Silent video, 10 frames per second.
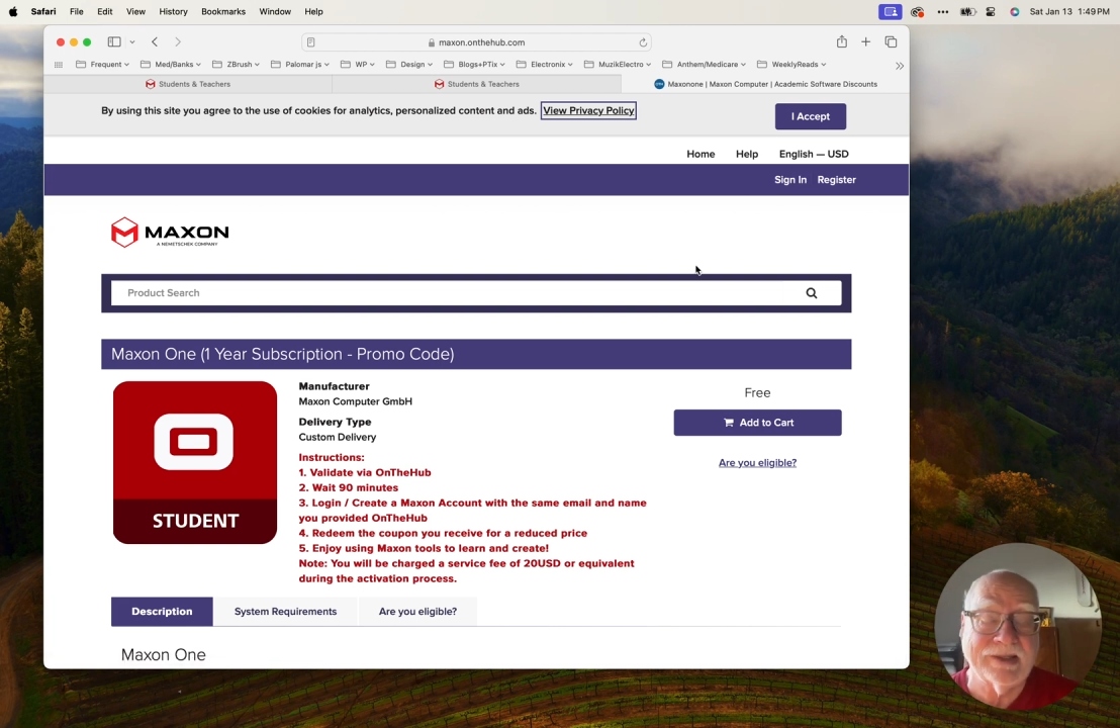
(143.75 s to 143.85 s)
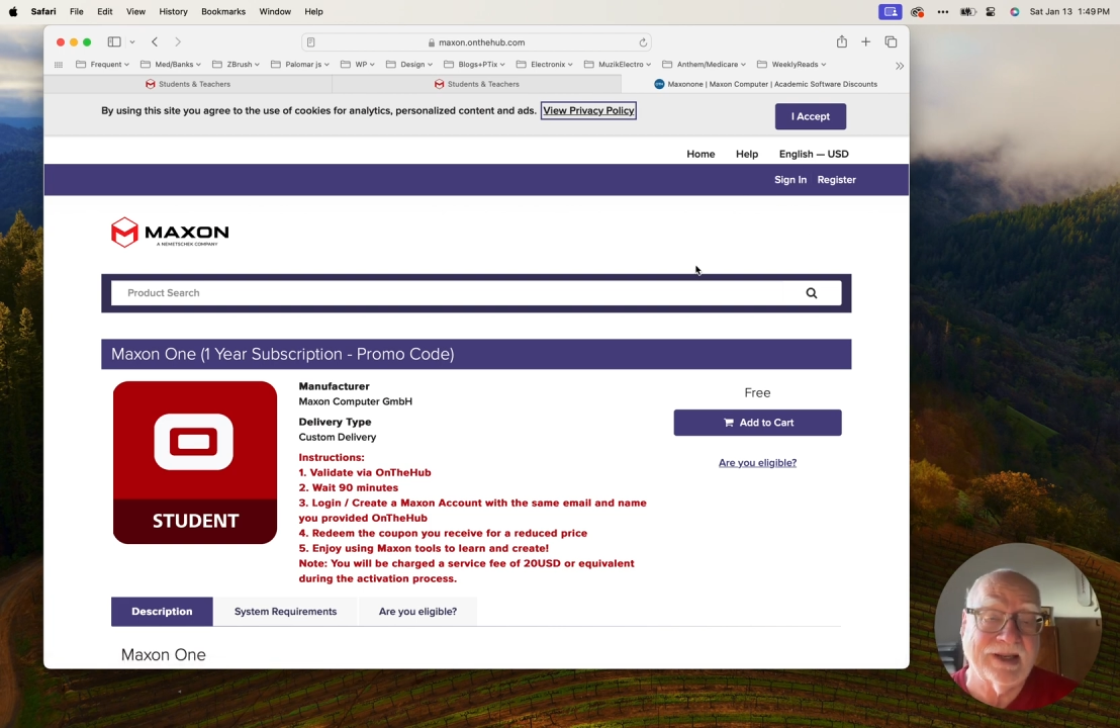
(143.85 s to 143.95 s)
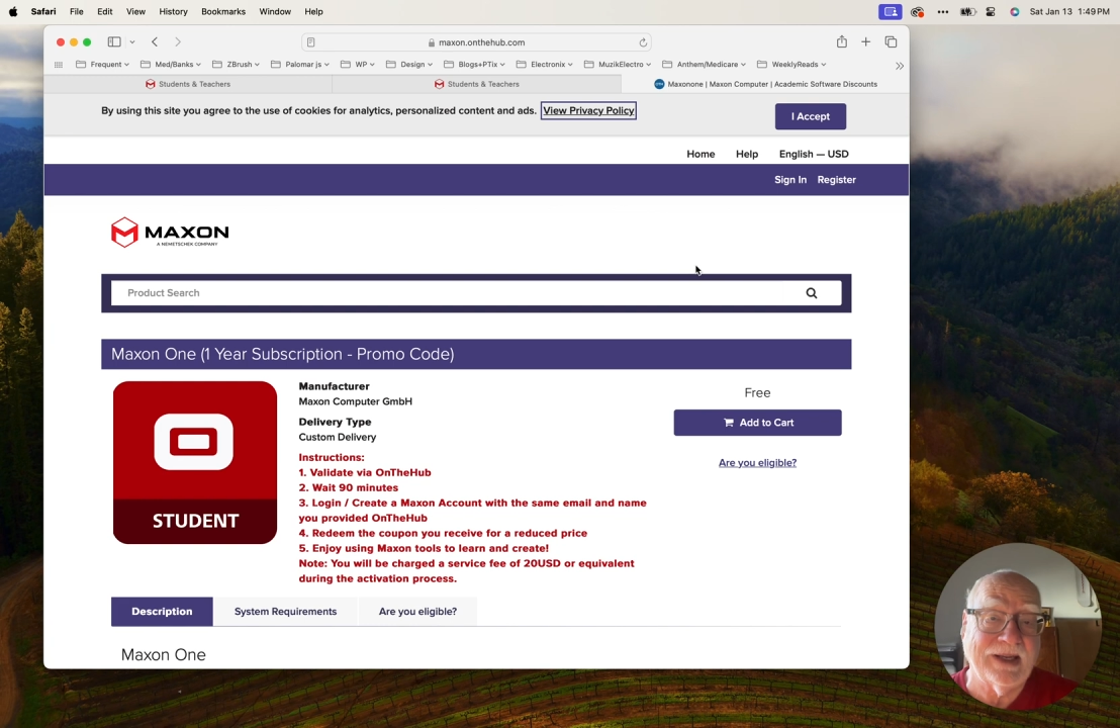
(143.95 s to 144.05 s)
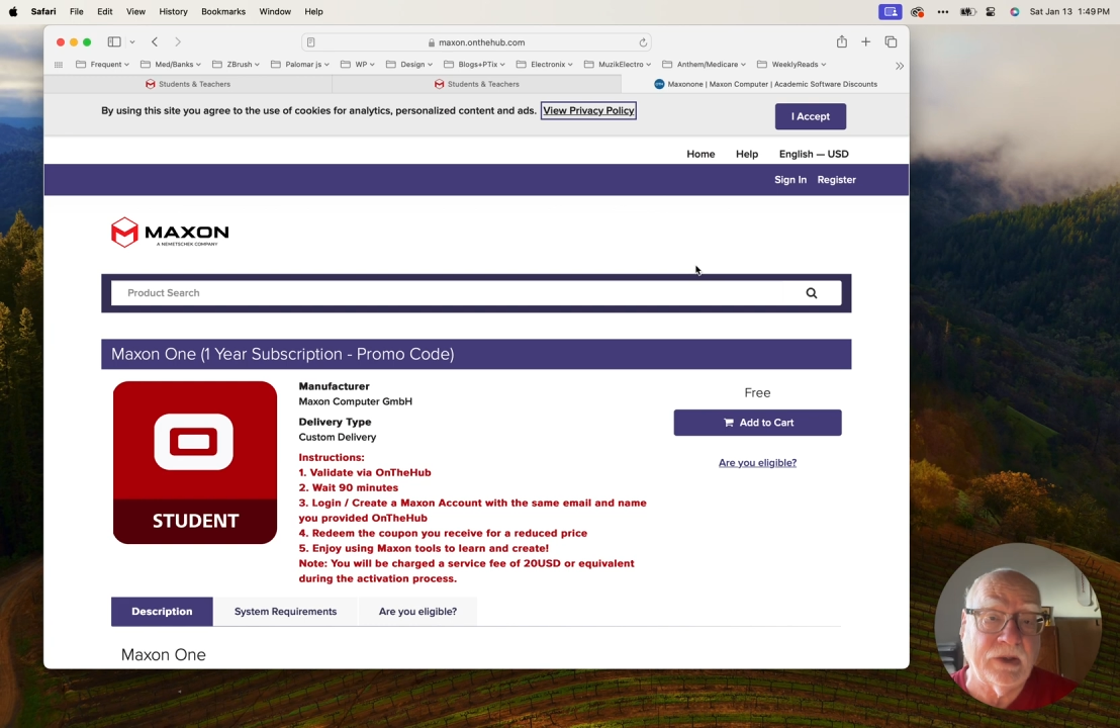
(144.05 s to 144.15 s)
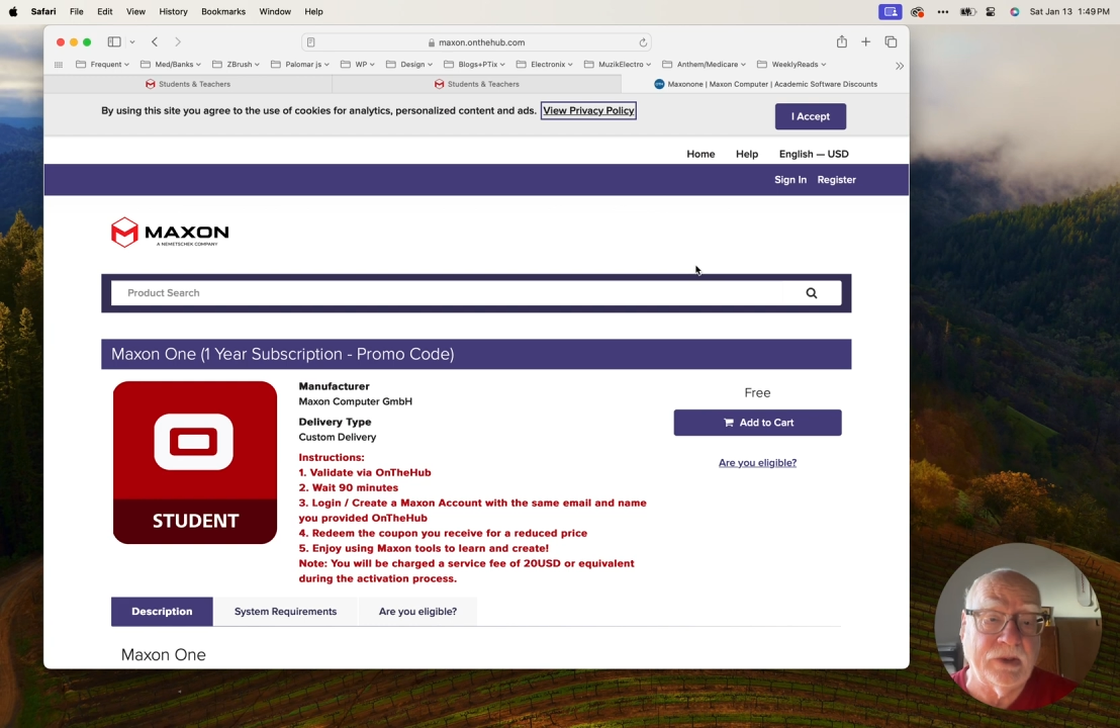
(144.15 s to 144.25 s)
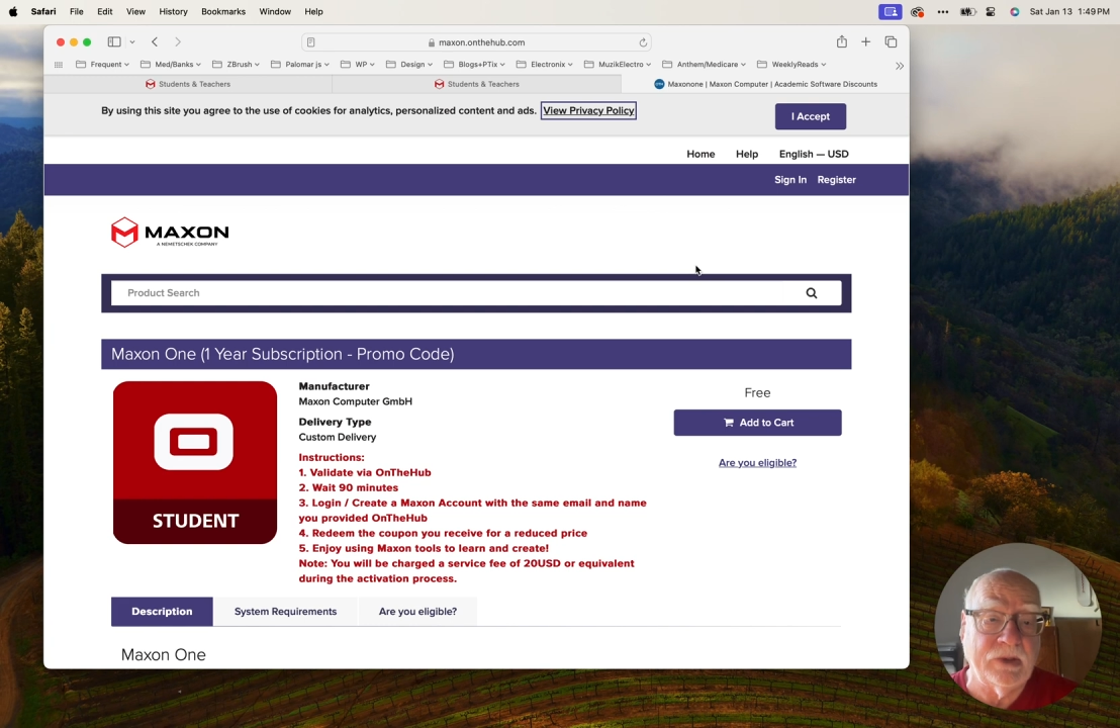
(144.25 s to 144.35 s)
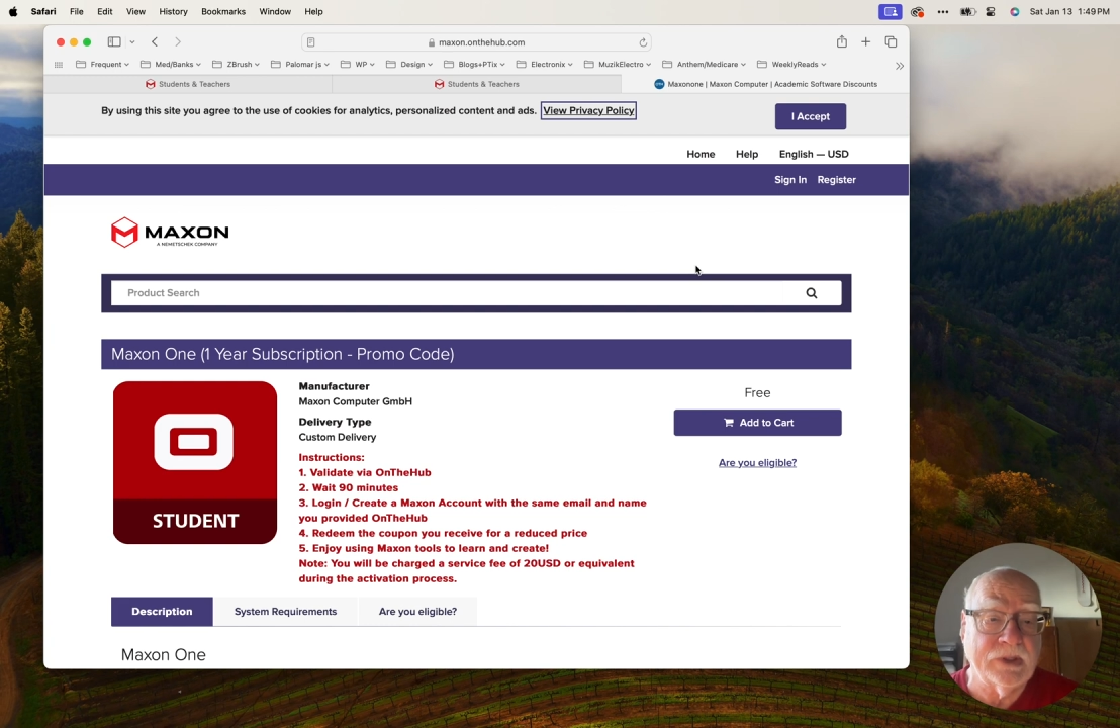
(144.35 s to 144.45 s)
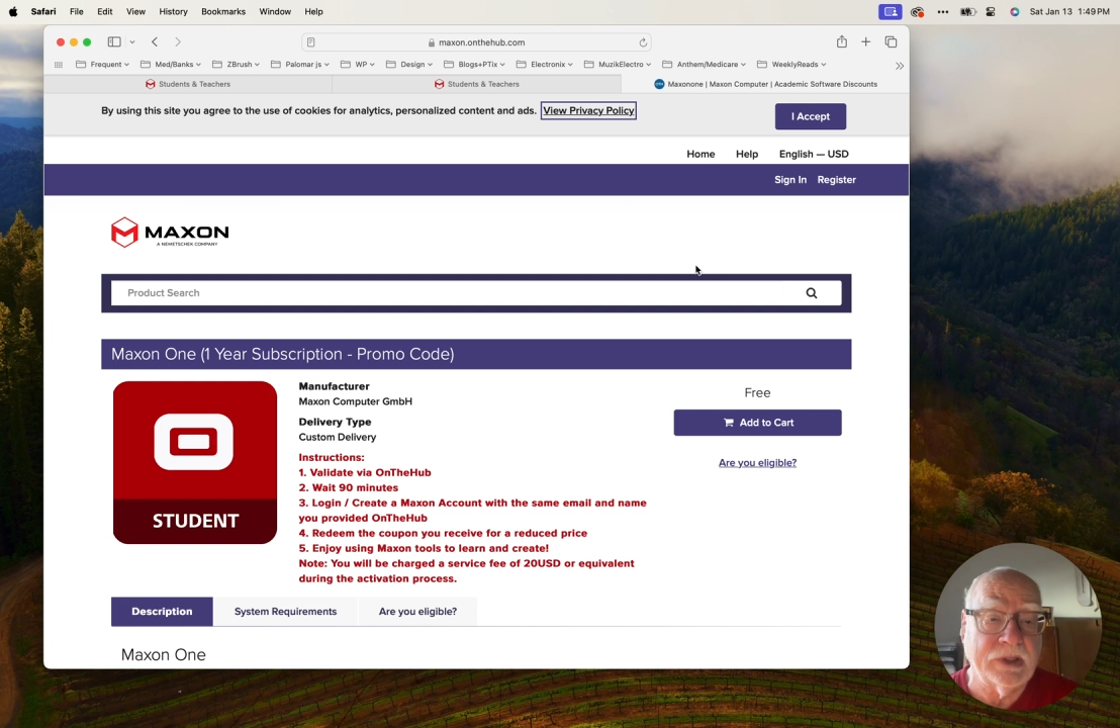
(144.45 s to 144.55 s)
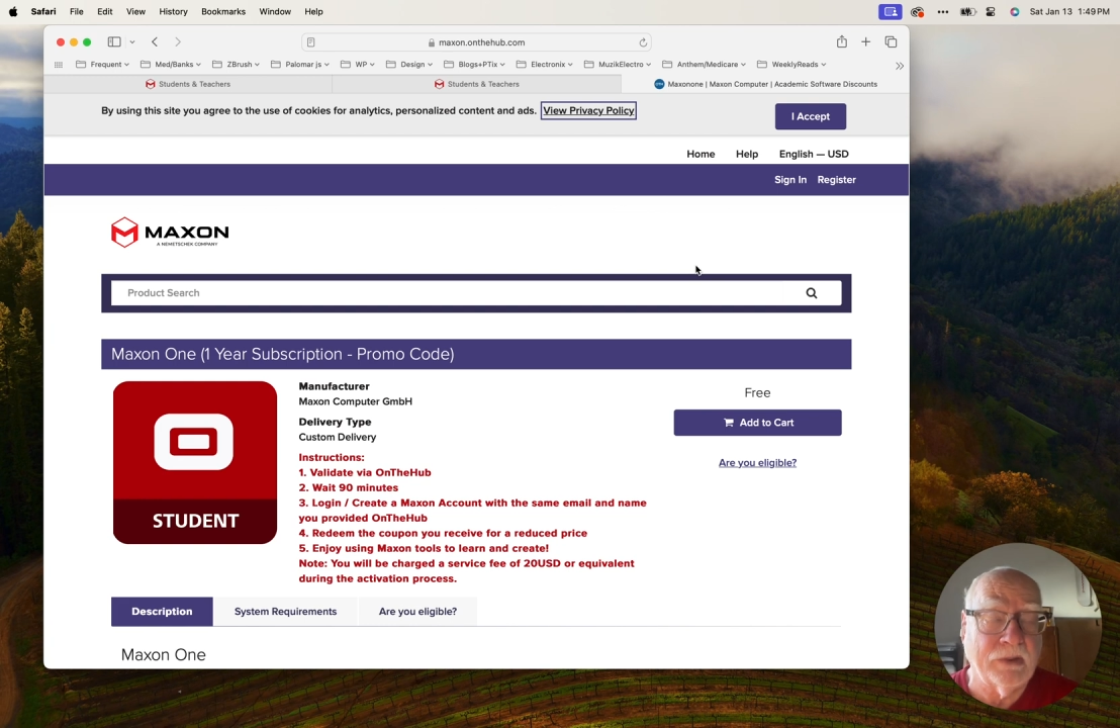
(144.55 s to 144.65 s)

account using your